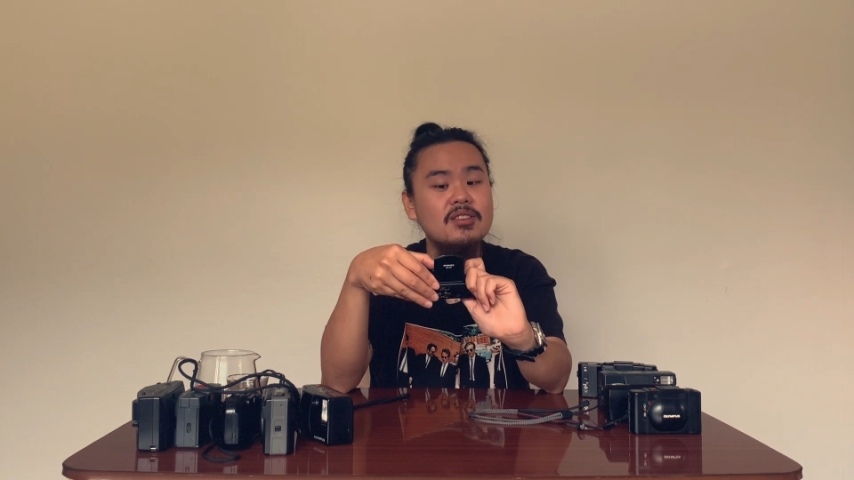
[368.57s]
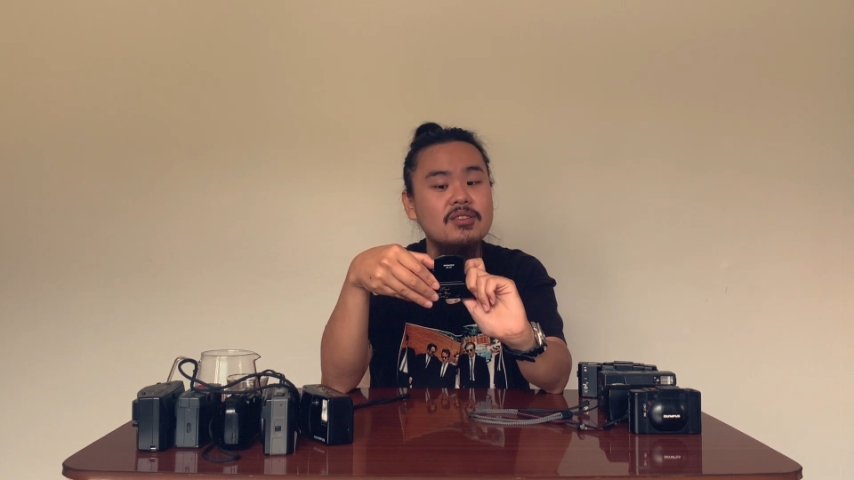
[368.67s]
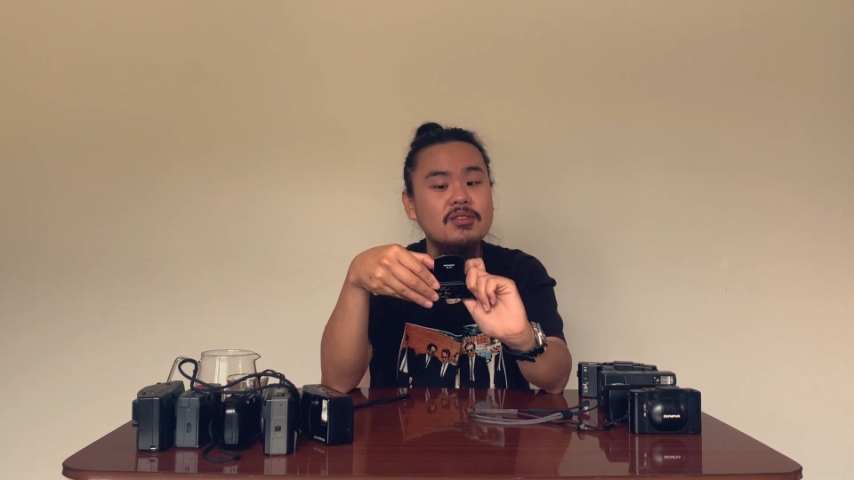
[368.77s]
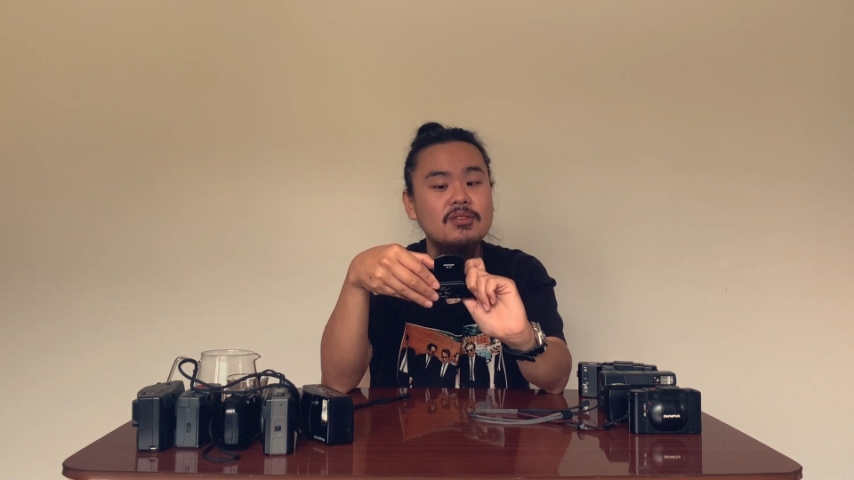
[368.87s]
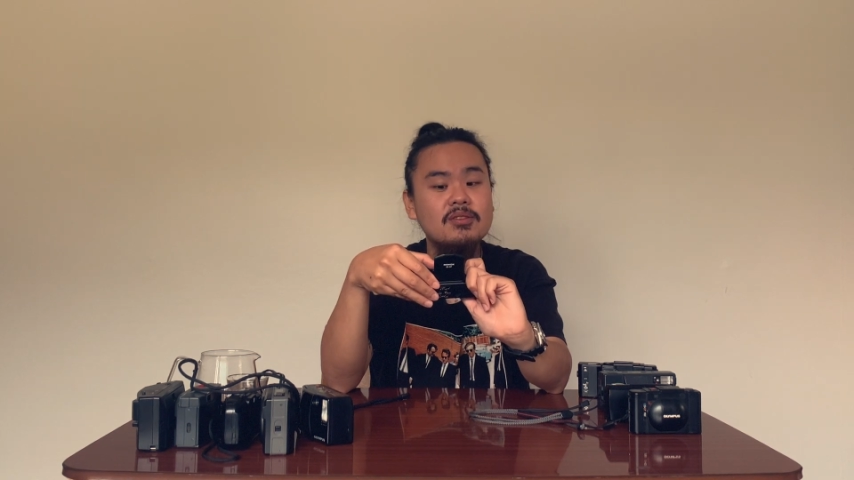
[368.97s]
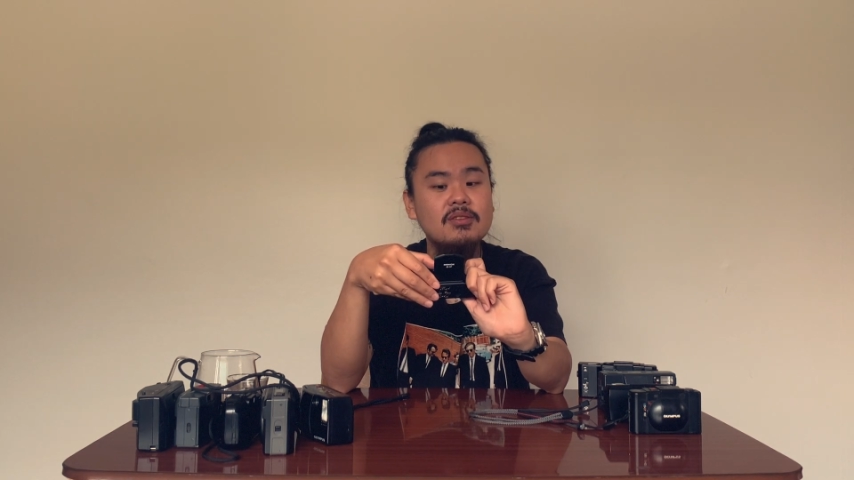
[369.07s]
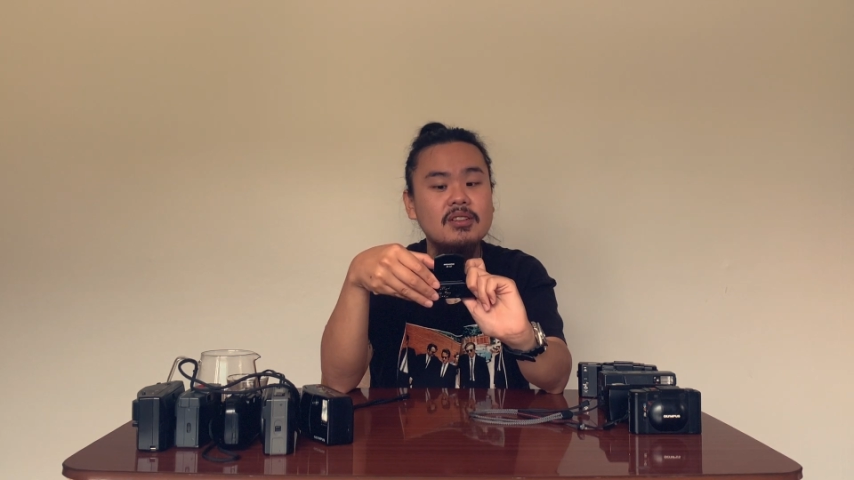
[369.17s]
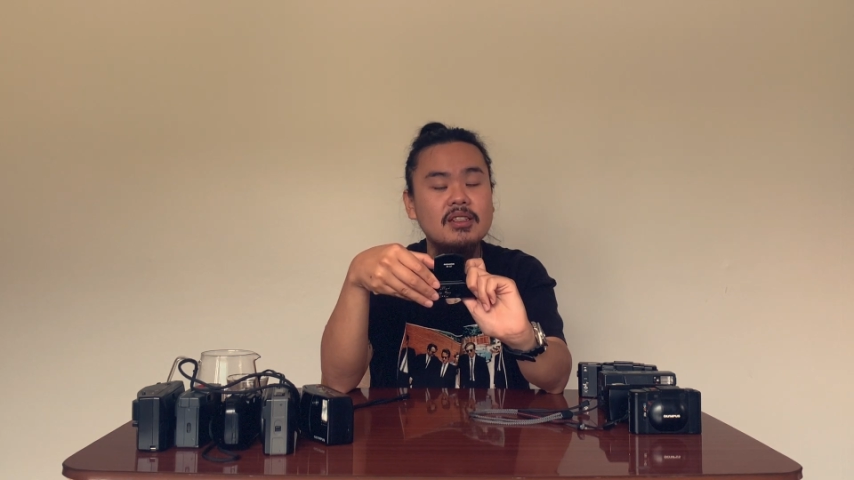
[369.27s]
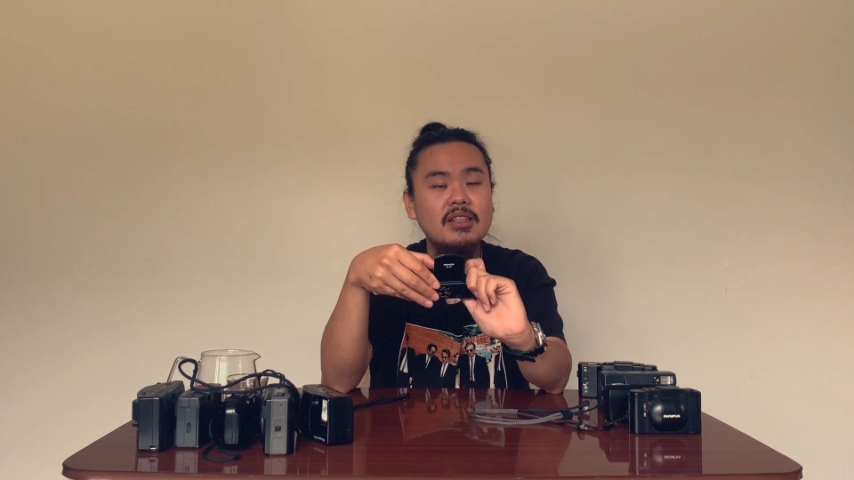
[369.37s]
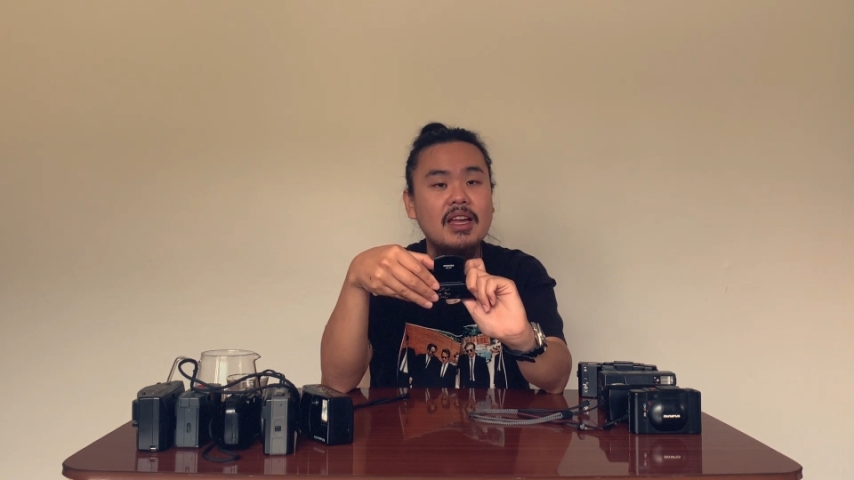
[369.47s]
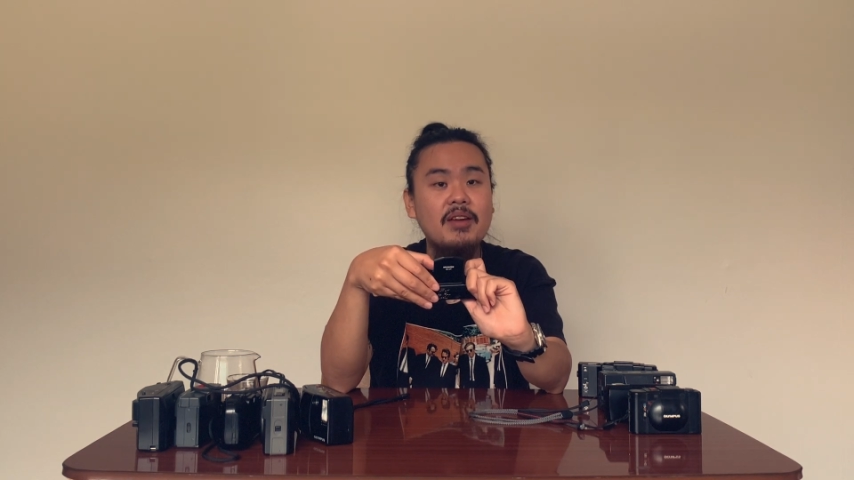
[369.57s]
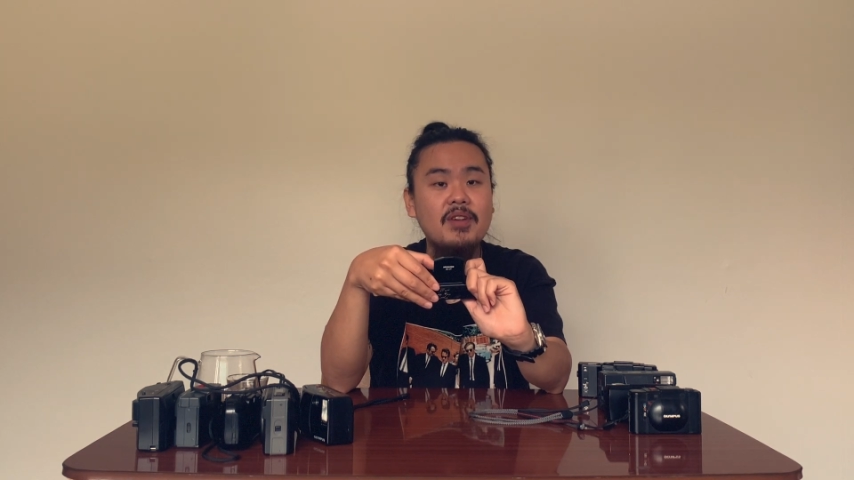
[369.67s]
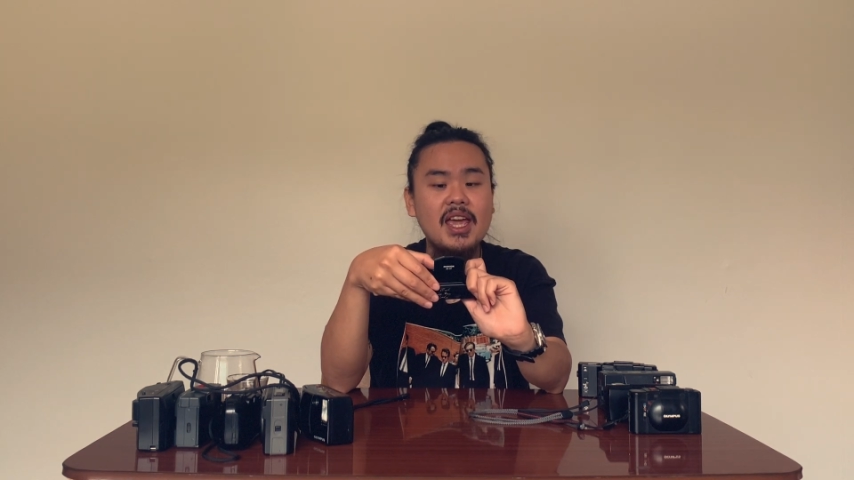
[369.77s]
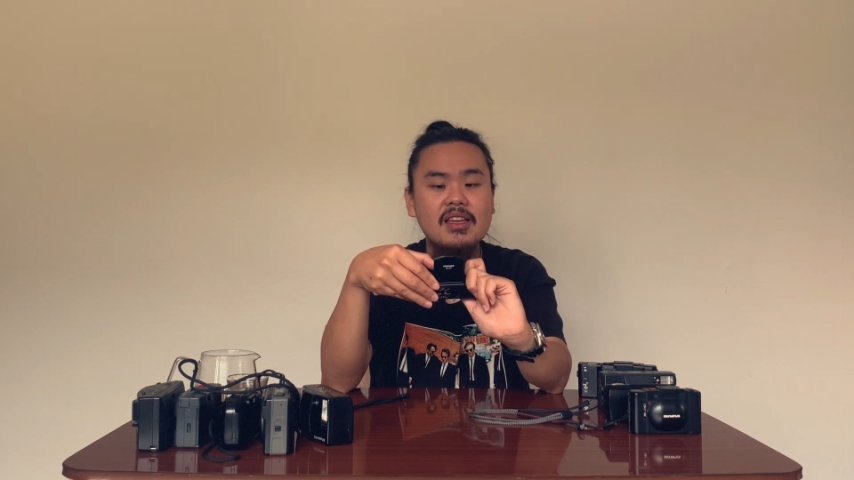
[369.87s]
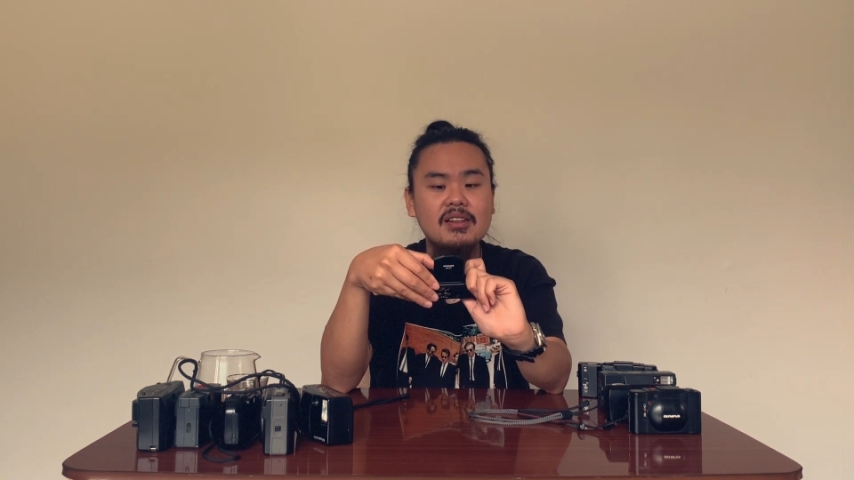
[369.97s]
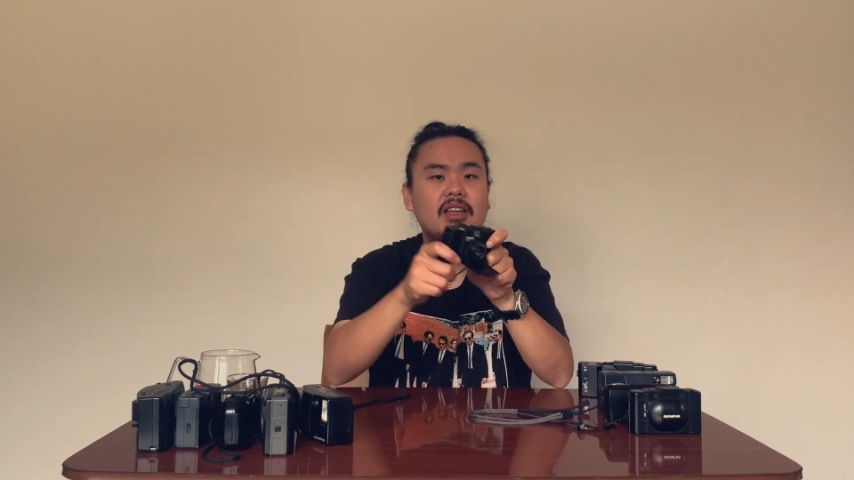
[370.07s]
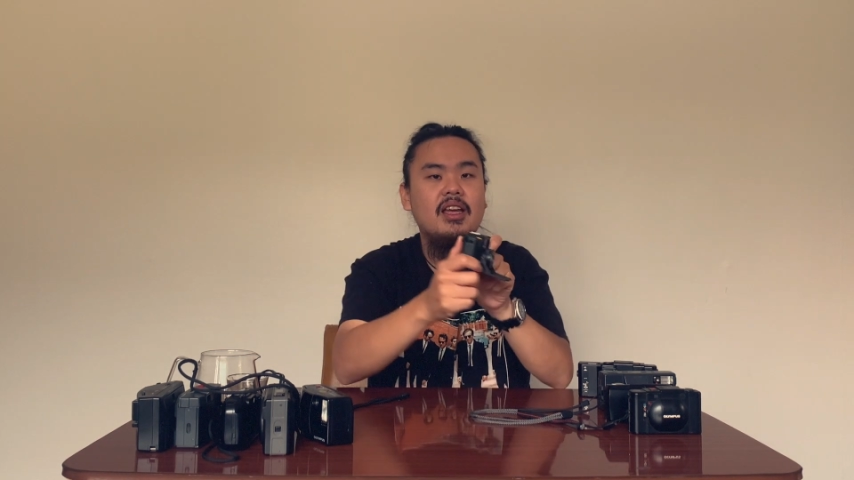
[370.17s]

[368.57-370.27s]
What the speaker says: to f8,